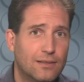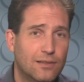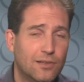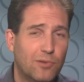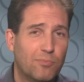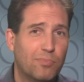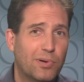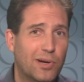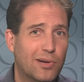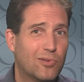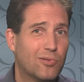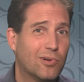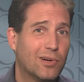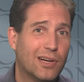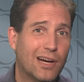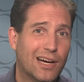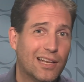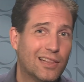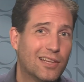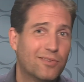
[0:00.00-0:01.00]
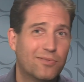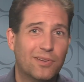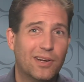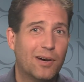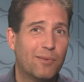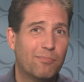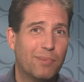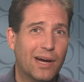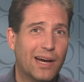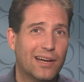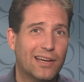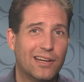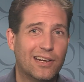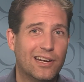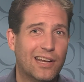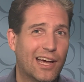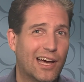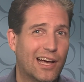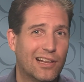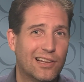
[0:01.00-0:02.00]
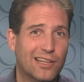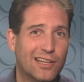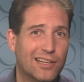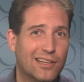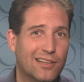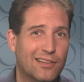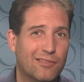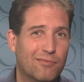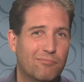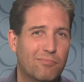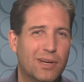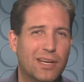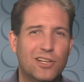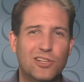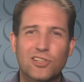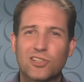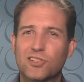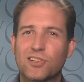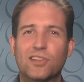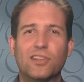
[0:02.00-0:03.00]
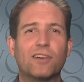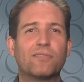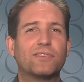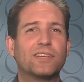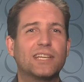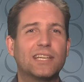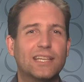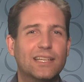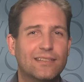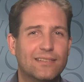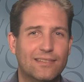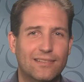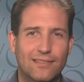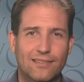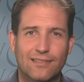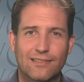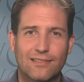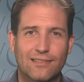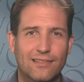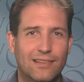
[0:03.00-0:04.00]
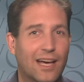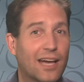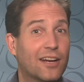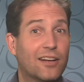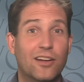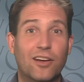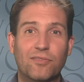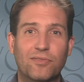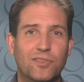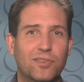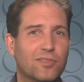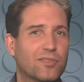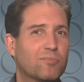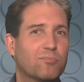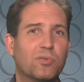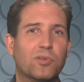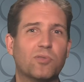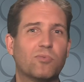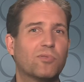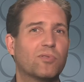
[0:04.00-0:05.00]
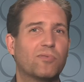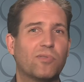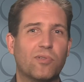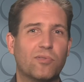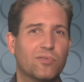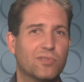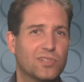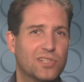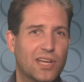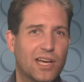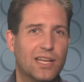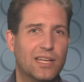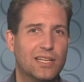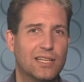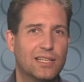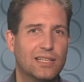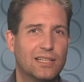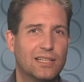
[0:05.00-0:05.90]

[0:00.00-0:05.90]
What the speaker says: compared to a guy living out back in an alley, making just enough to eat, not enough to put a roof over his head,